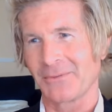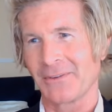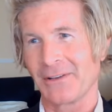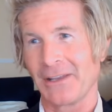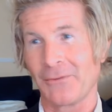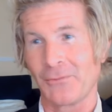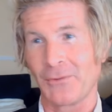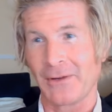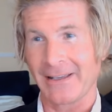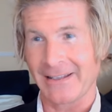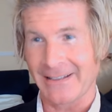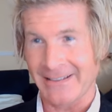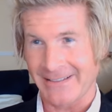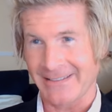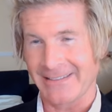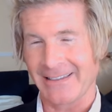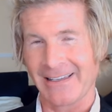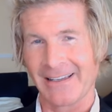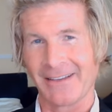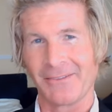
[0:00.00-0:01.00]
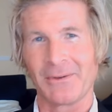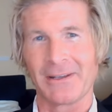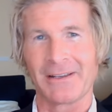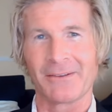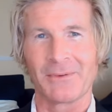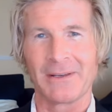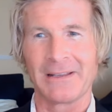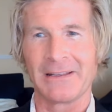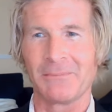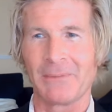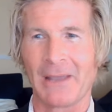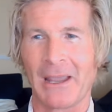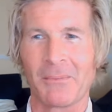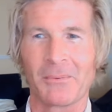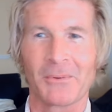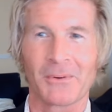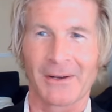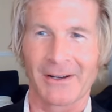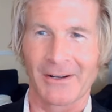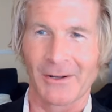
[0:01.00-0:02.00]
if we get to see it, we can read the
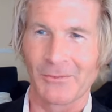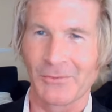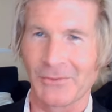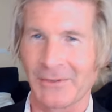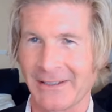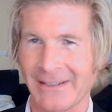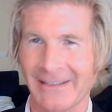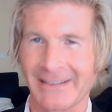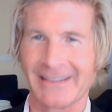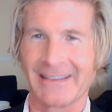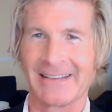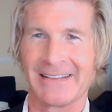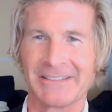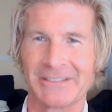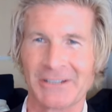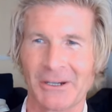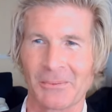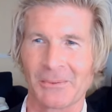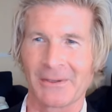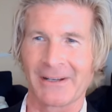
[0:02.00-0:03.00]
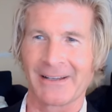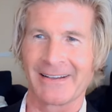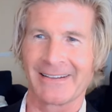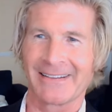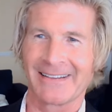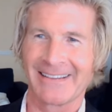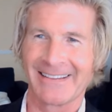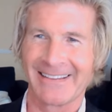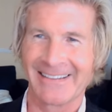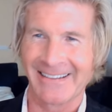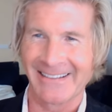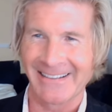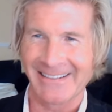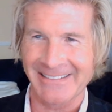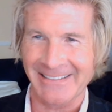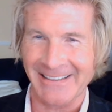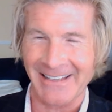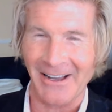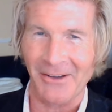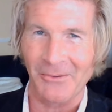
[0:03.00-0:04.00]
paper and hopefully interpret it, you know,
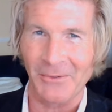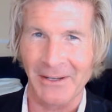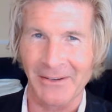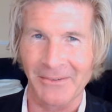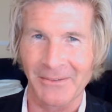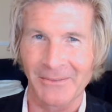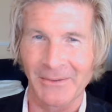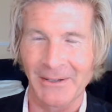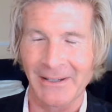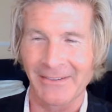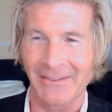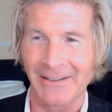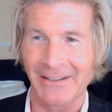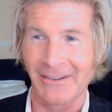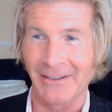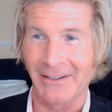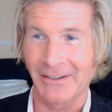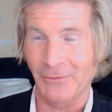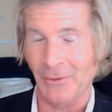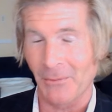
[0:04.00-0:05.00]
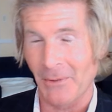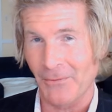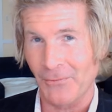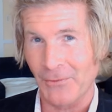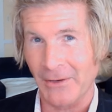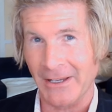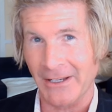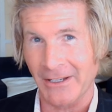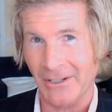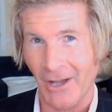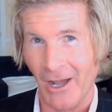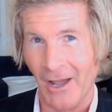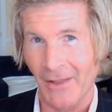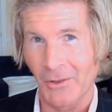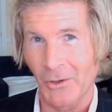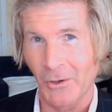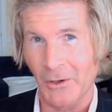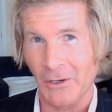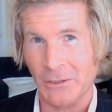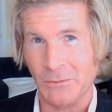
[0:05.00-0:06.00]
see how we do it from a freaking
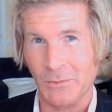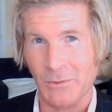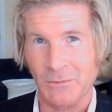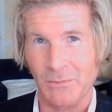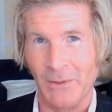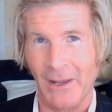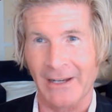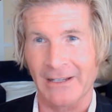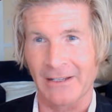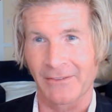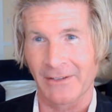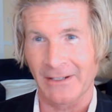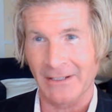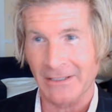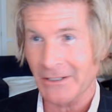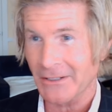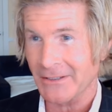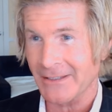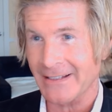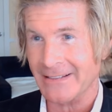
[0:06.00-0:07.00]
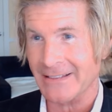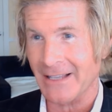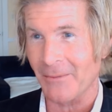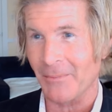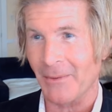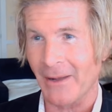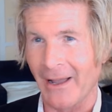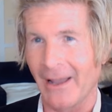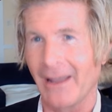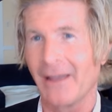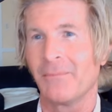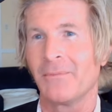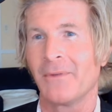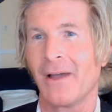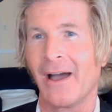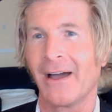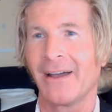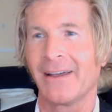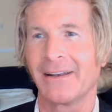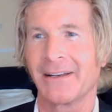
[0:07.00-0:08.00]
non-lawyer's perspective. And to clear things up, I am
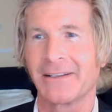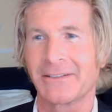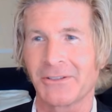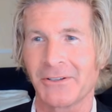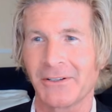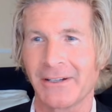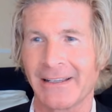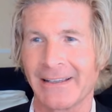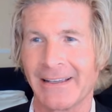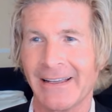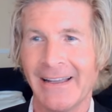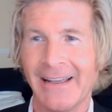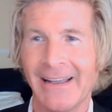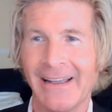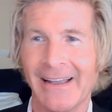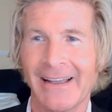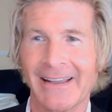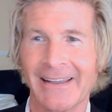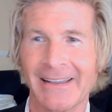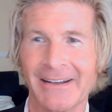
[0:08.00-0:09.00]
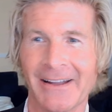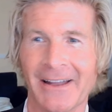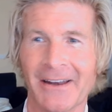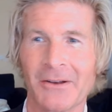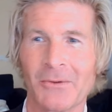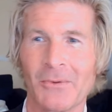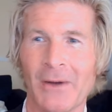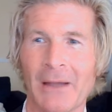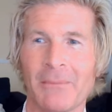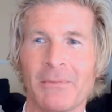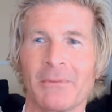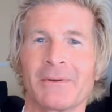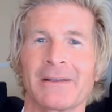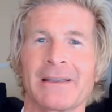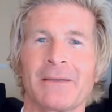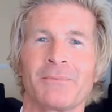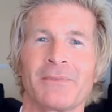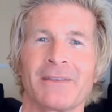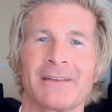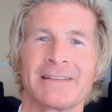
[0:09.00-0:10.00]
not an attorney. You know, I don't know why people
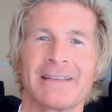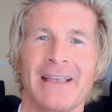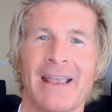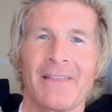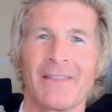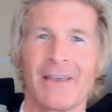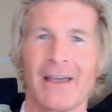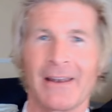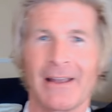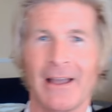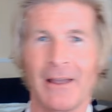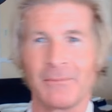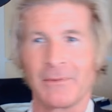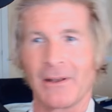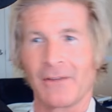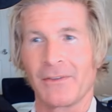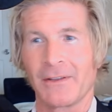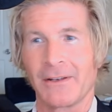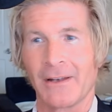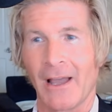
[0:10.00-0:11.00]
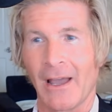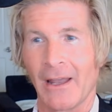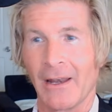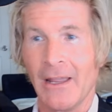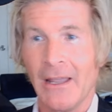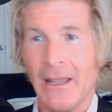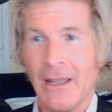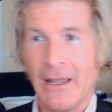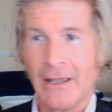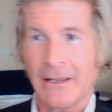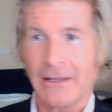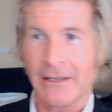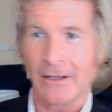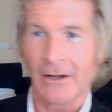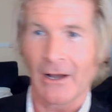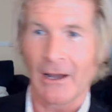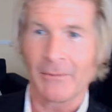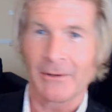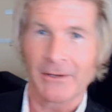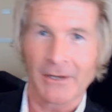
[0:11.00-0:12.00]
keep saying that. I'm definitely not. You know,
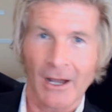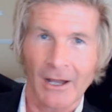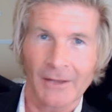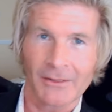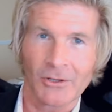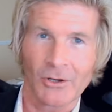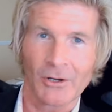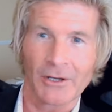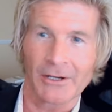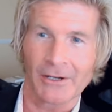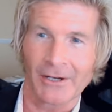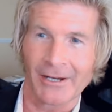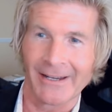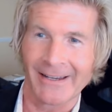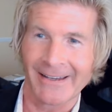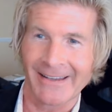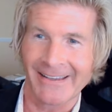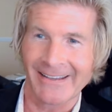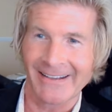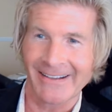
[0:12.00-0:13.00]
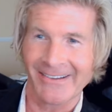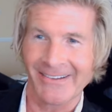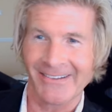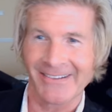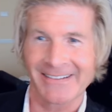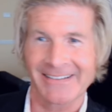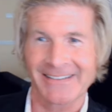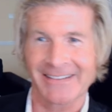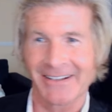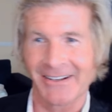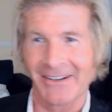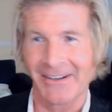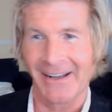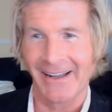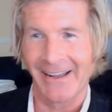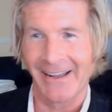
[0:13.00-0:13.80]
I'm a non-lawyer, you know, so